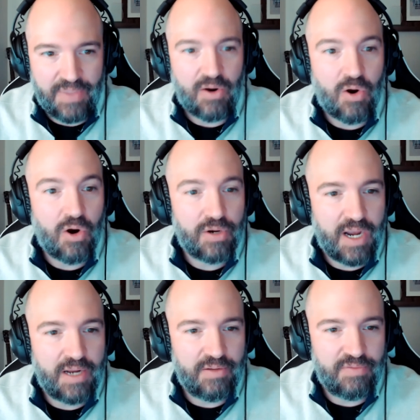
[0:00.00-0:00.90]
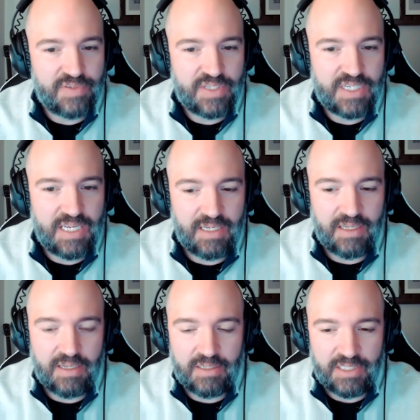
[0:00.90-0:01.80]
that are kind of
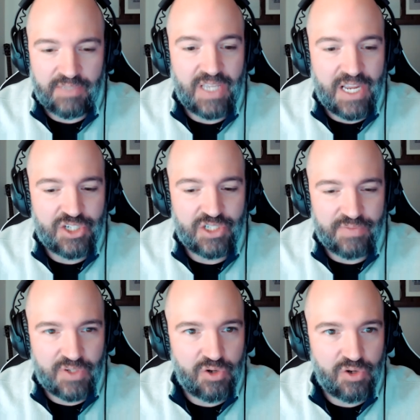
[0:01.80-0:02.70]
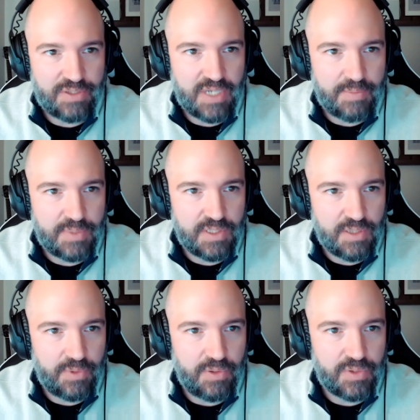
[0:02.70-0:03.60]
seeing an alleviation of turnaround times in
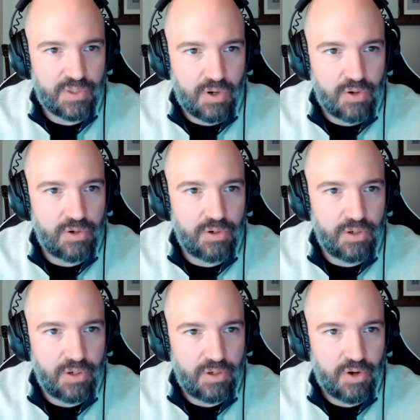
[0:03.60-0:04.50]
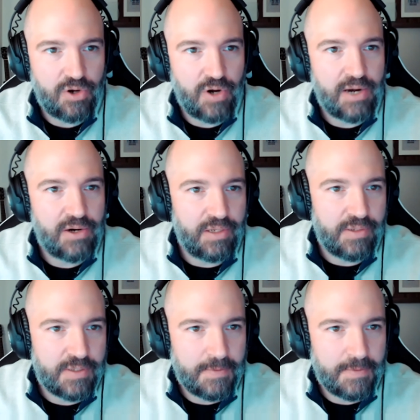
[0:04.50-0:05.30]
some of those harder areas.